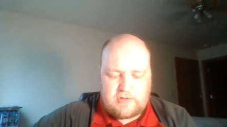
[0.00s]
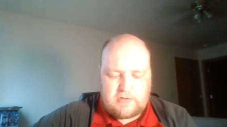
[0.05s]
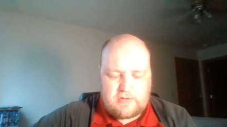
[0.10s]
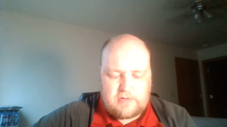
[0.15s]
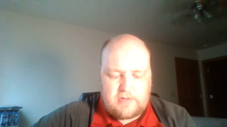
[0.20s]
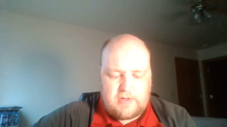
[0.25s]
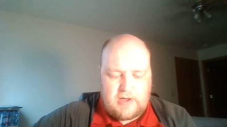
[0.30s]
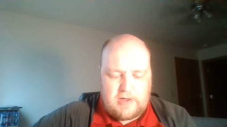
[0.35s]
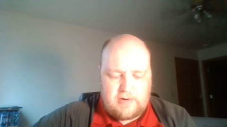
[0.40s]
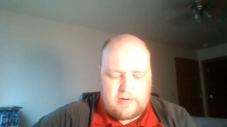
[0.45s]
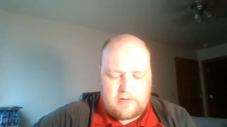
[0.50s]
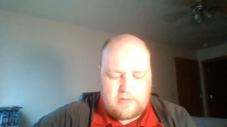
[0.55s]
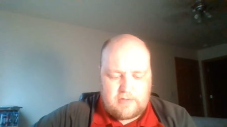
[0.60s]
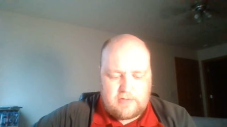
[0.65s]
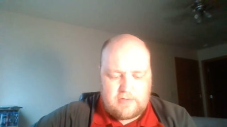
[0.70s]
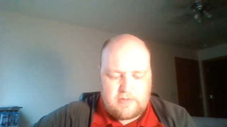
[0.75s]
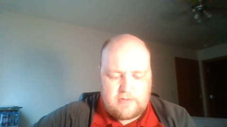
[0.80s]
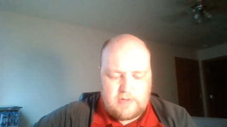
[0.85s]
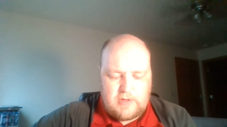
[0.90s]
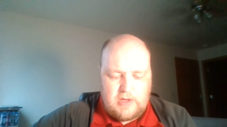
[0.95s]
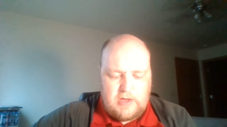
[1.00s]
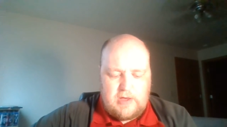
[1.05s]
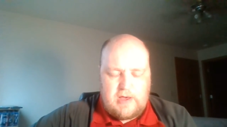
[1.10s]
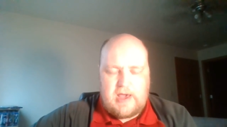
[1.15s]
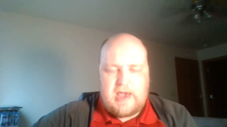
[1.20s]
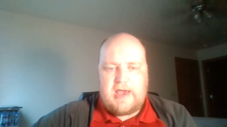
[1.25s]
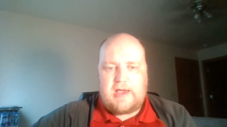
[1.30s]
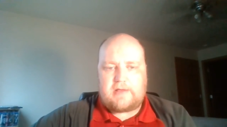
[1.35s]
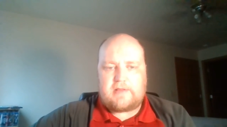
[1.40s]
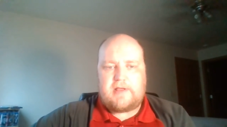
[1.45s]
It's not as
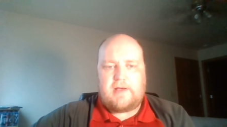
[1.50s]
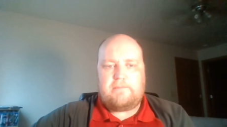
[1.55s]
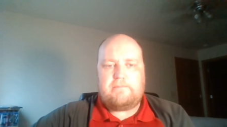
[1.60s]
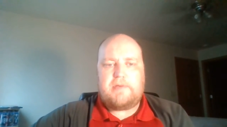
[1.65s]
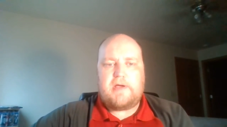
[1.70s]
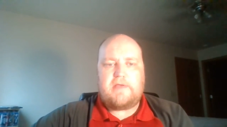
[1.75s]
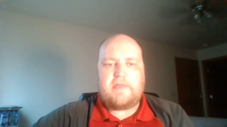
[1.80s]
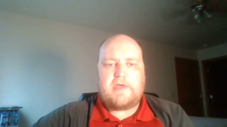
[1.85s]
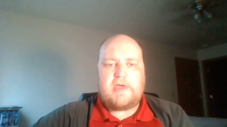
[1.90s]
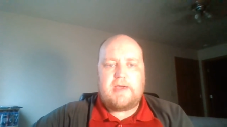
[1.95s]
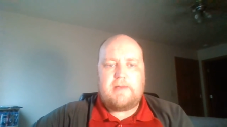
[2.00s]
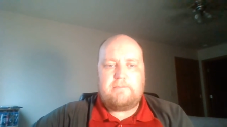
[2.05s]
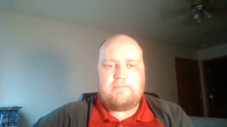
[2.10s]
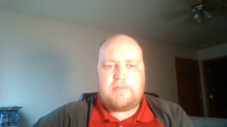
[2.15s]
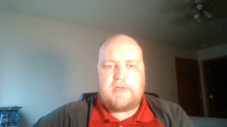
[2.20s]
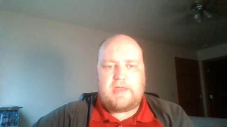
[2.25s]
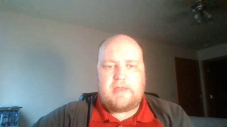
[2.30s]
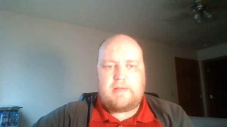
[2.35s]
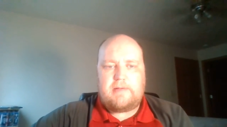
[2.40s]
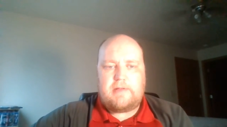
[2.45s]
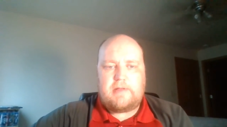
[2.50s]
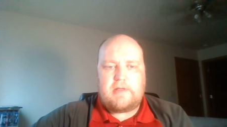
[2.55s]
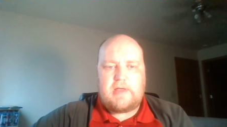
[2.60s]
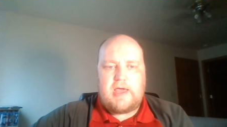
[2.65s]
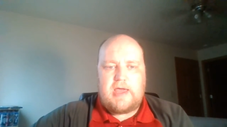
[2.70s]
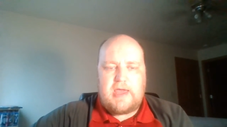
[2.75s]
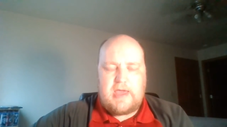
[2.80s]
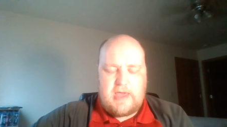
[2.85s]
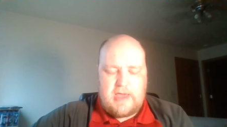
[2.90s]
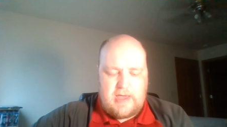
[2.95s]
hacked up by the
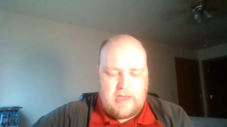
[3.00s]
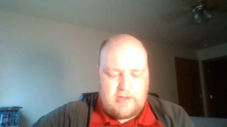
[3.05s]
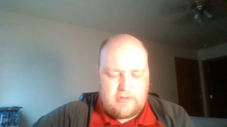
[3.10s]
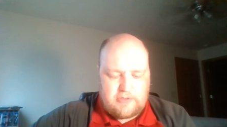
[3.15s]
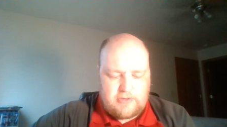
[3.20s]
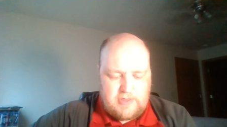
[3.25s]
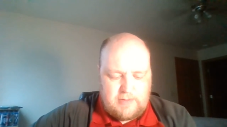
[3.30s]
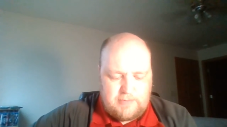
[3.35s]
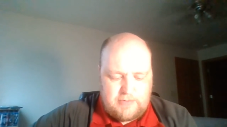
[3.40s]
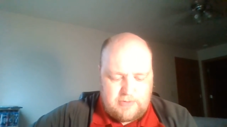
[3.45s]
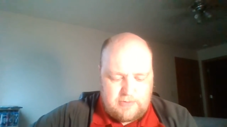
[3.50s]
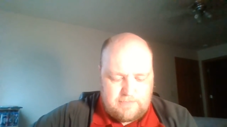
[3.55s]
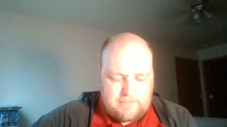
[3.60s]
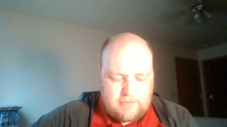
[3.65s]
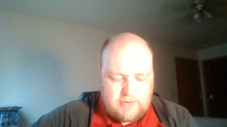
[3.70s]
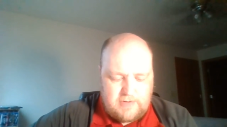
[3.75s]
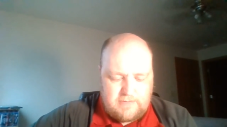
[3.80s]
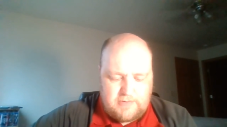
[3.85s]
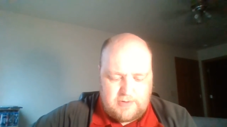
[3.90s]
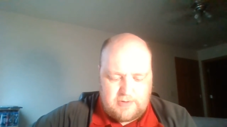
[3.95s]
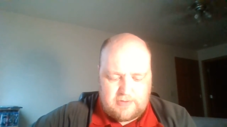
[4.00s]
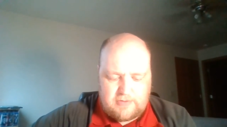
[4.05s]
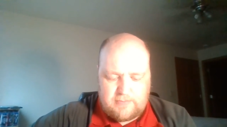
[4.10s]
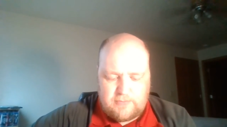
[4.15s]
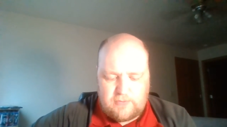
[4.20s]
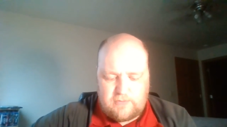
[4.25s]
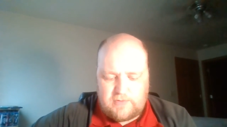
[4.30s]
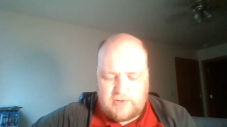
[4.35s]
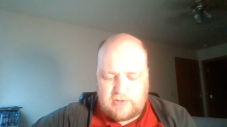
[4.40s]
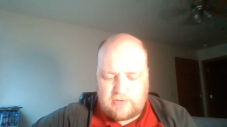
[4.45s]
MPAA as some of the previous
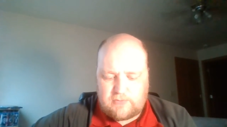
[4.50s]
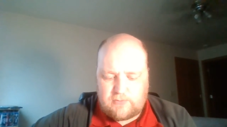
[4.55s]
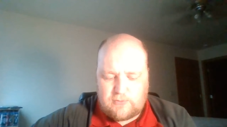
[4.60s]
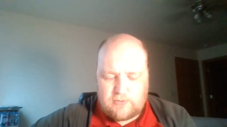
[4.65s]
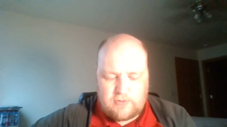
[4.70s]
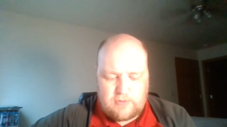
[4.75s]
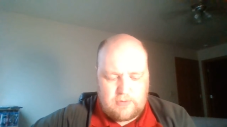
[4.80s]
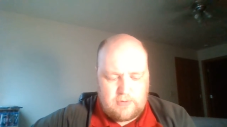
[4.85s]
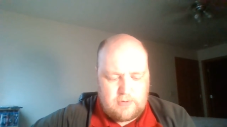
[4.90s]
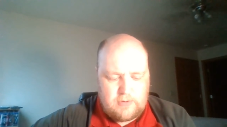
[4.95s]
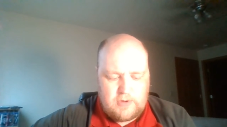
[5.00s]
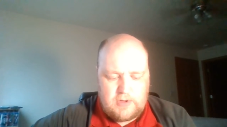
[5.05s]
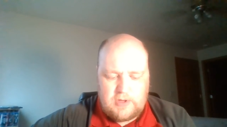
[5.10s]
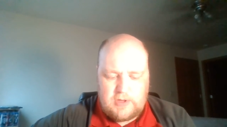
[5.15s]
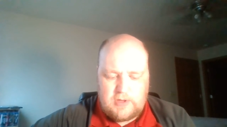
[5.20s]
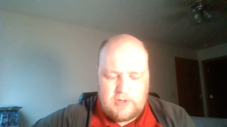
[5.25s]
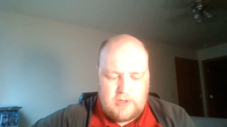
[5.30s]
movies were.